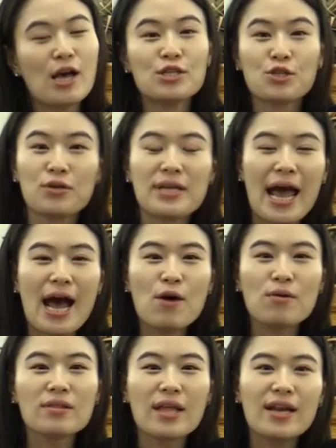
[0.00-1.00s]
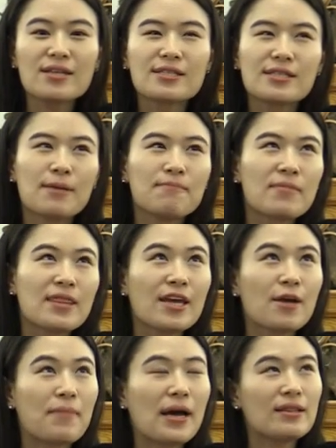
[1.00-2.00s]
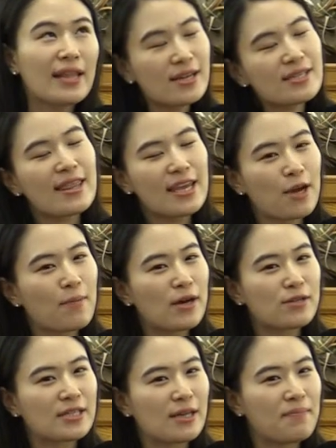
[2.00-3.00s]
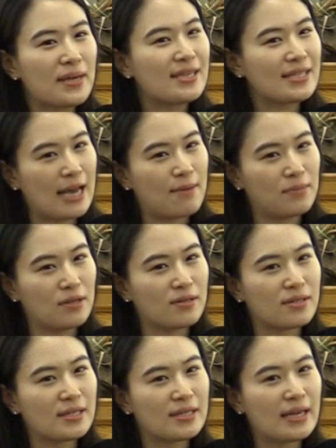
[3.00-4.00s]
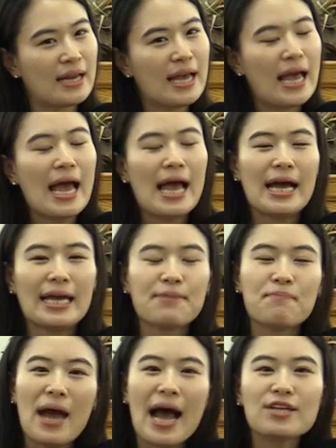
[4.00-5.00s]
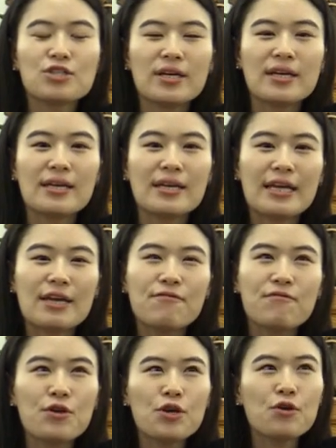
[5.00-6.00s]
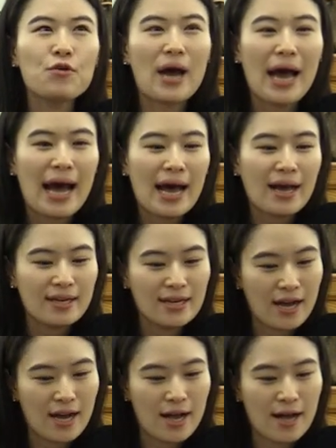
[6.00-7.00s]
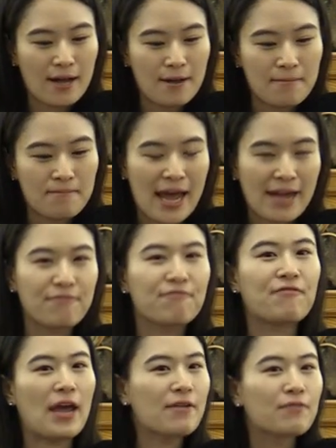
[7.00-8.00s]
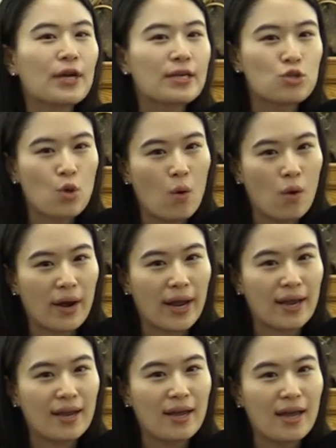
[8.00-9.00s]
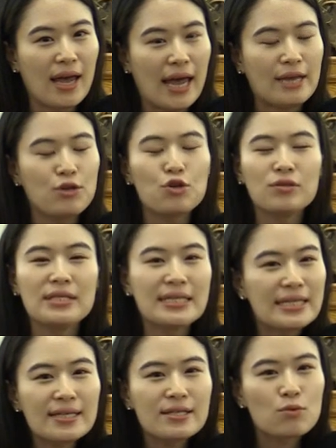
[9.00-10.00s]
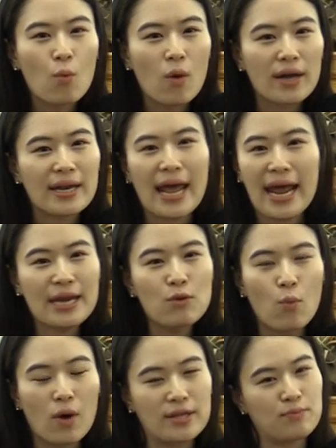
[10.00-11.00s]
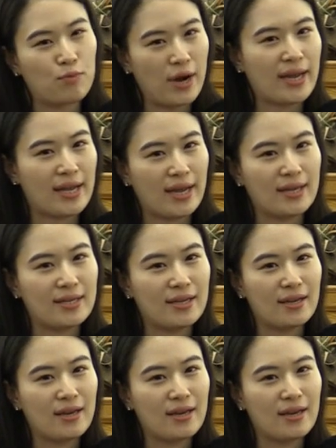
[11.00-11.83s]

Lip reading: So now let us think about some examples. Imagine if you had a favorite toy and you didn't want anyone break it.